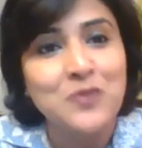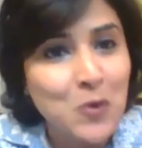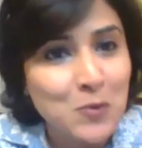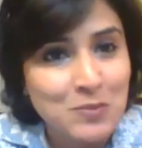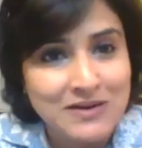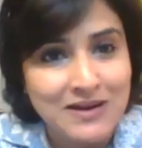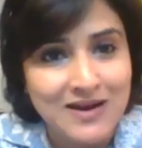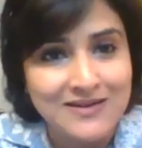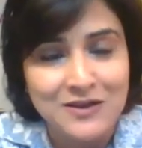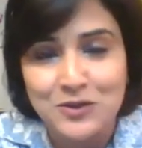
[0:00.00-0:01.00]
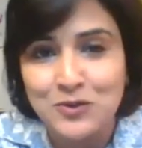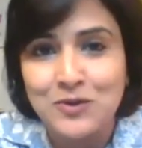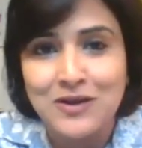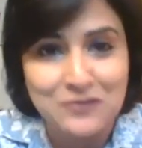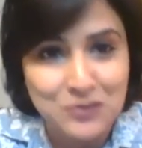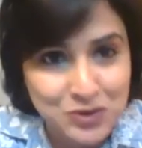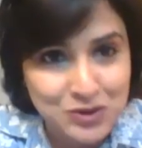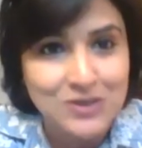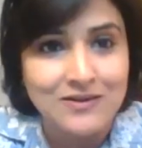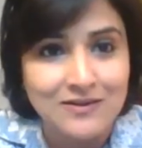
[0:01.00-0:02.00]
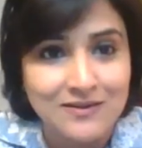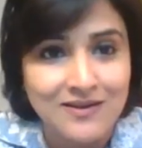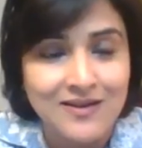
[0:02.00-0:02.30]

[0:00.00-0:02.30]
open hearted you love to share